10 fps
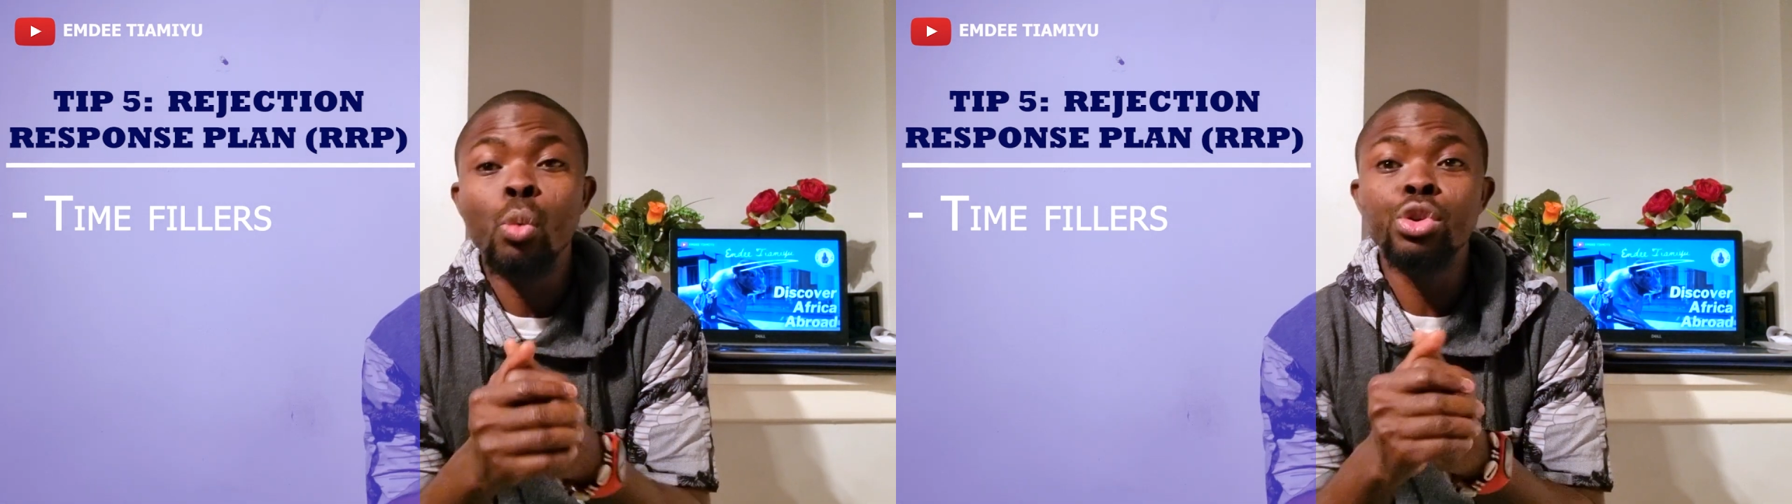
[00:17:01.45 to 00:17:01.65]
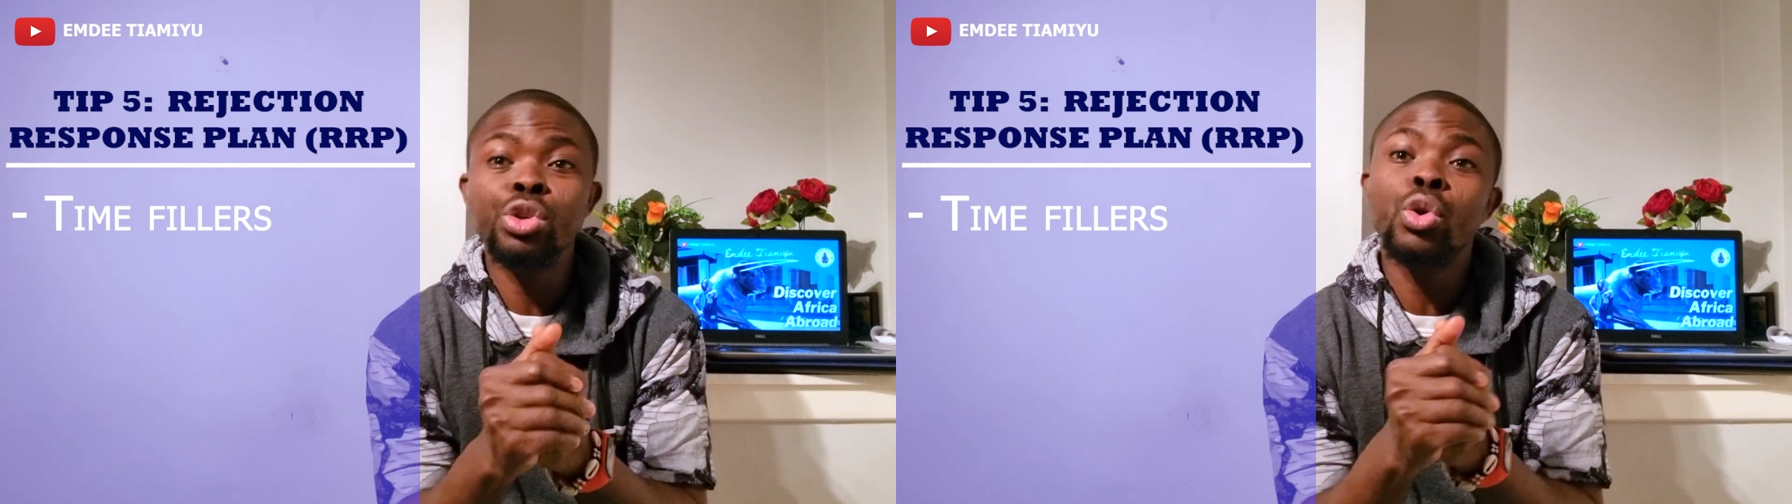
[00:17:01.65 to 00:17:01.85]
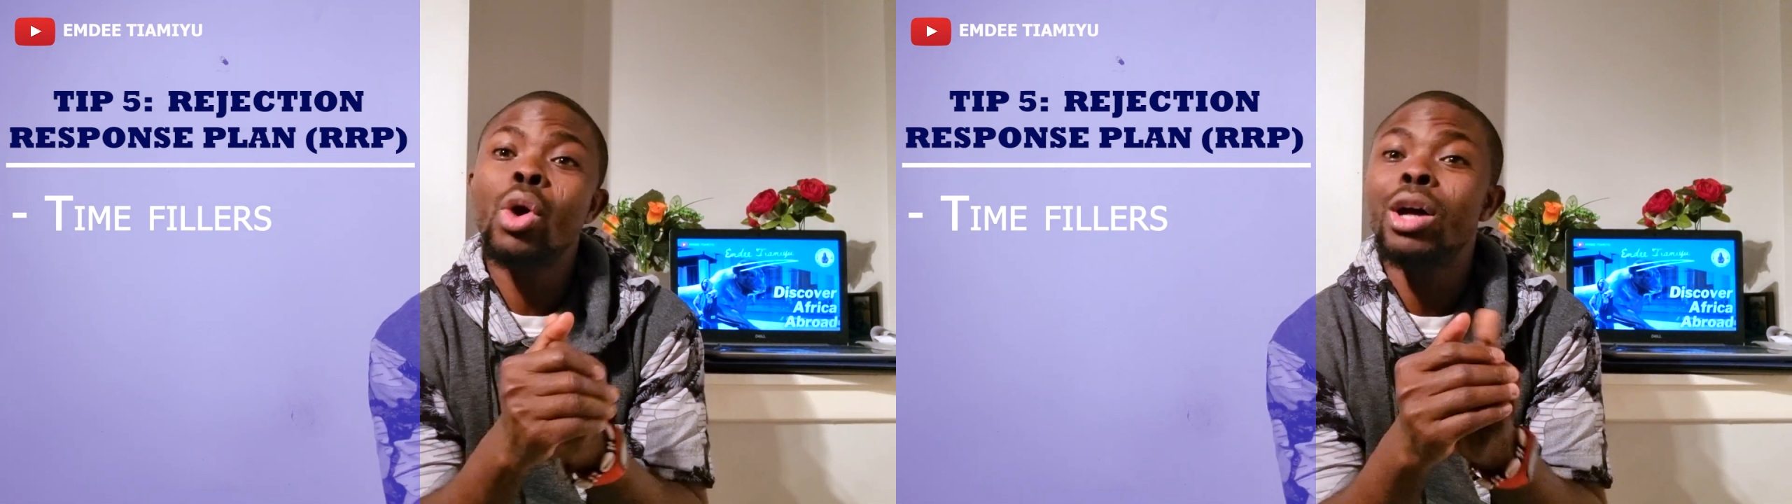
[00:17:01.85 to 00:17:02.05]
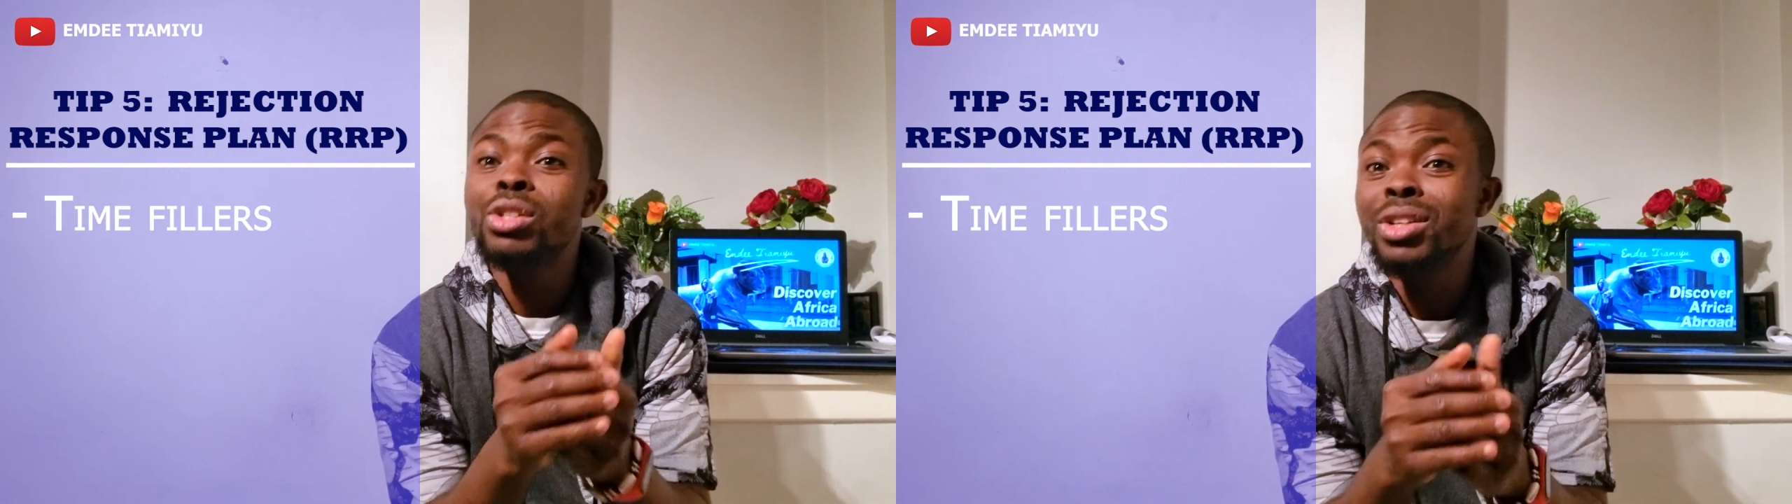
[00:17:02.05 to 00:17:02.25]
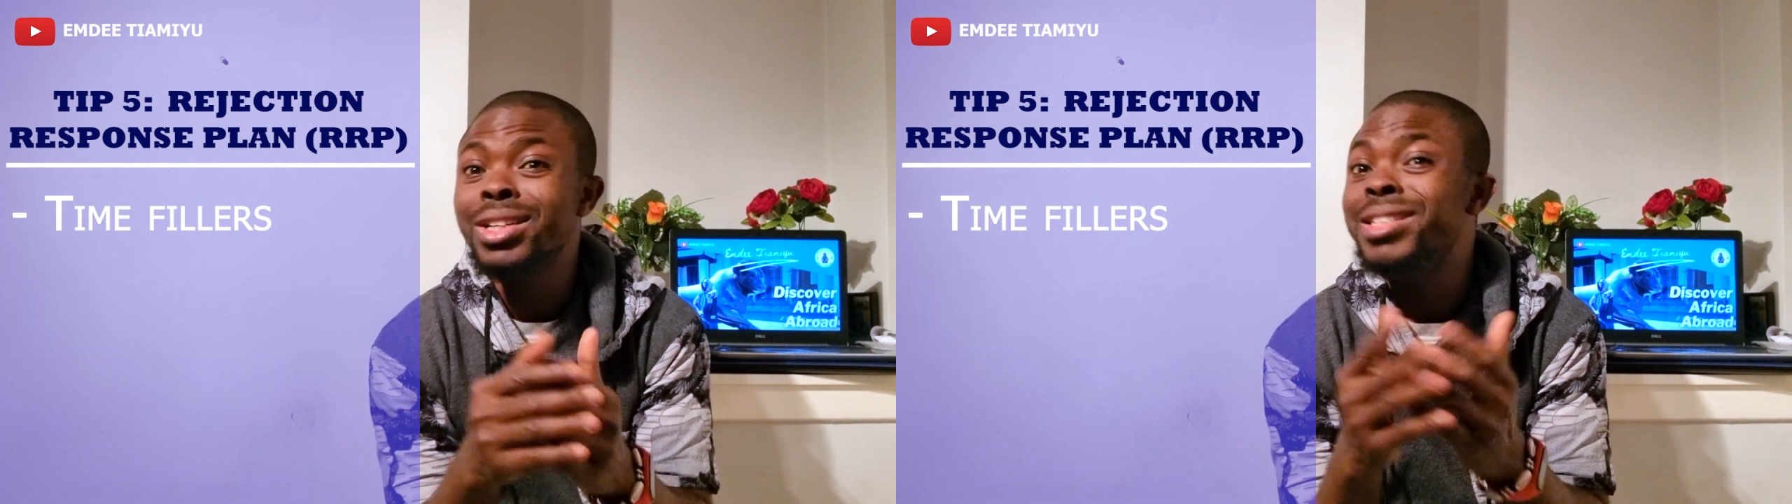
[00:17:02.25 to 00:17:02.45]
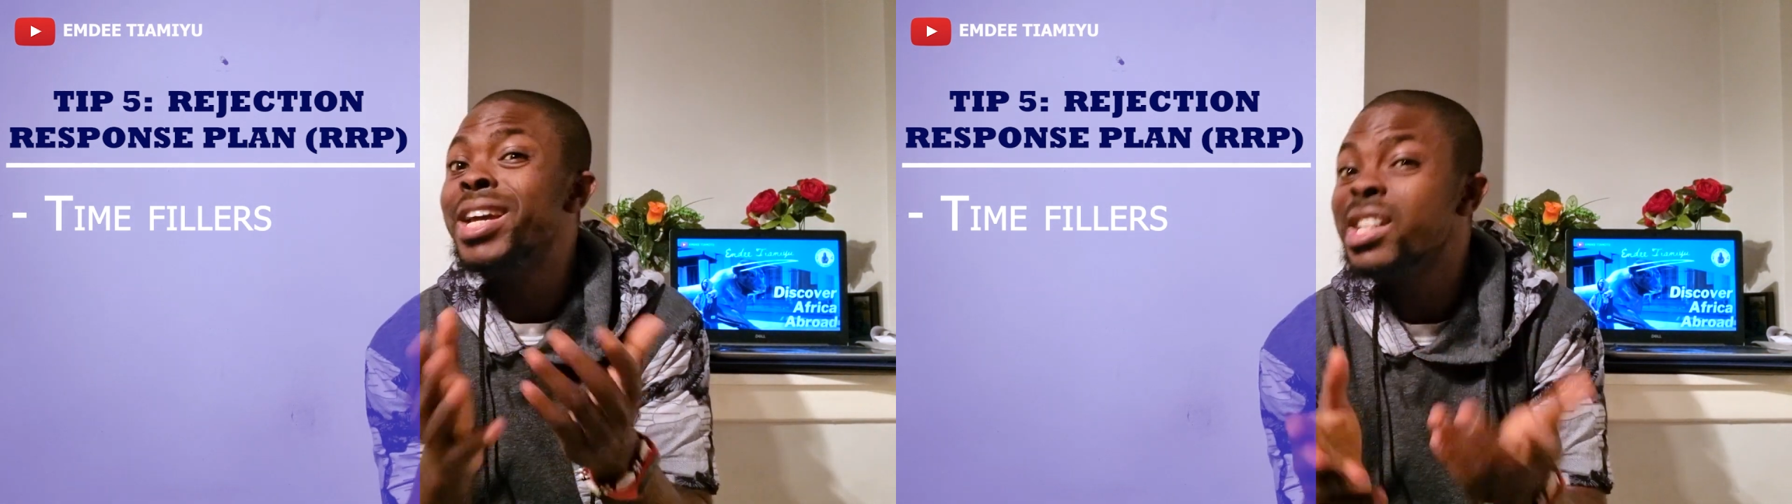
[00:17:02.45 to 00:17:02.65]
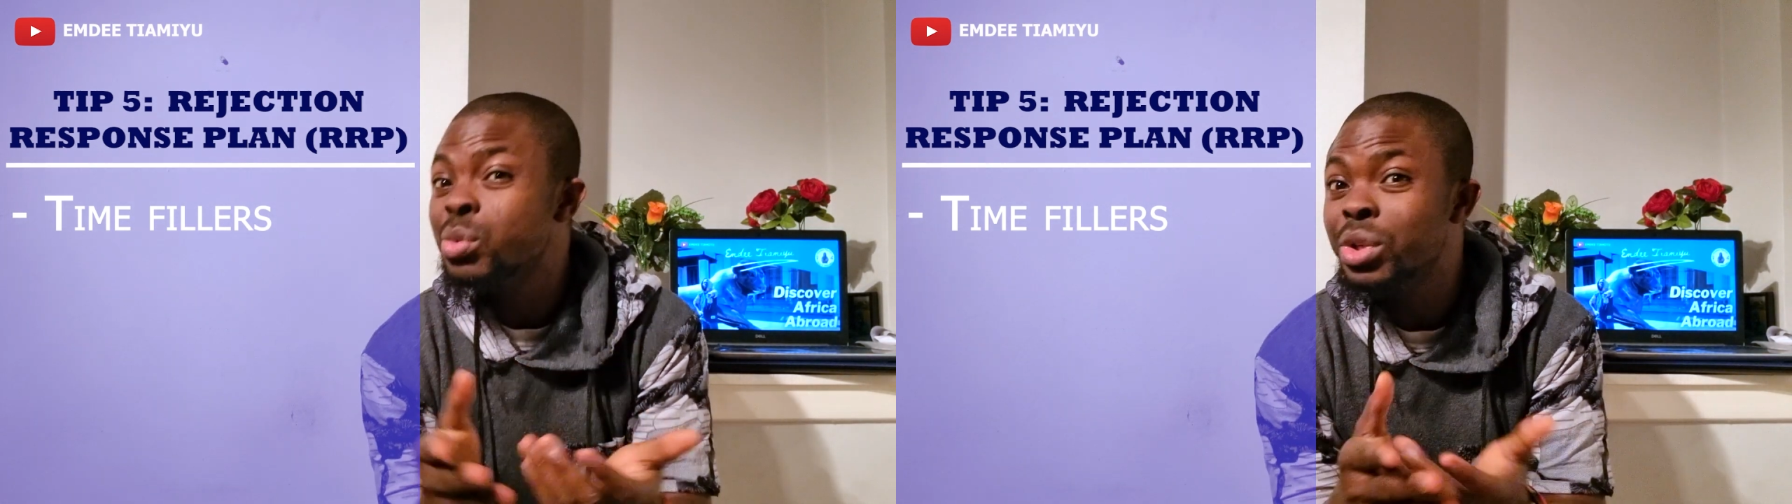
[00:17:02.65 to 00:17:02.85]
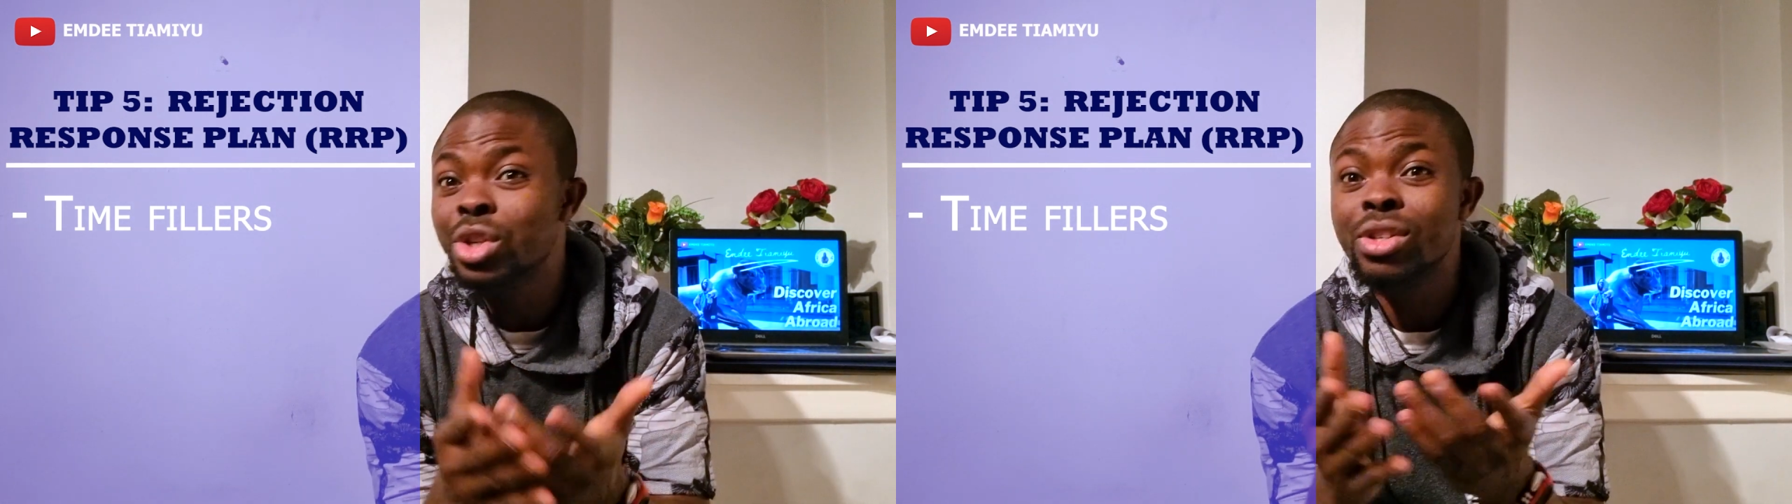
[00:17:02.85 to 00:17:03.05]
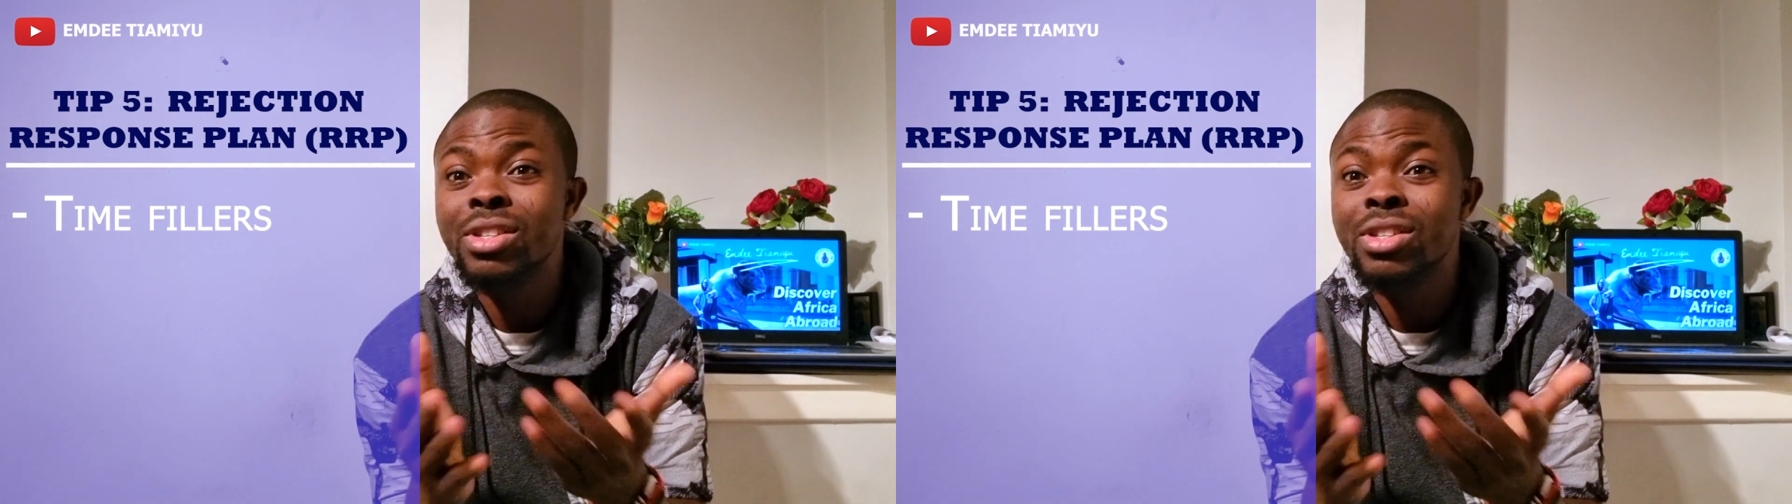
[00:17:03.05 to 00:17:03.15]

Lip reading: Would you go out on a date with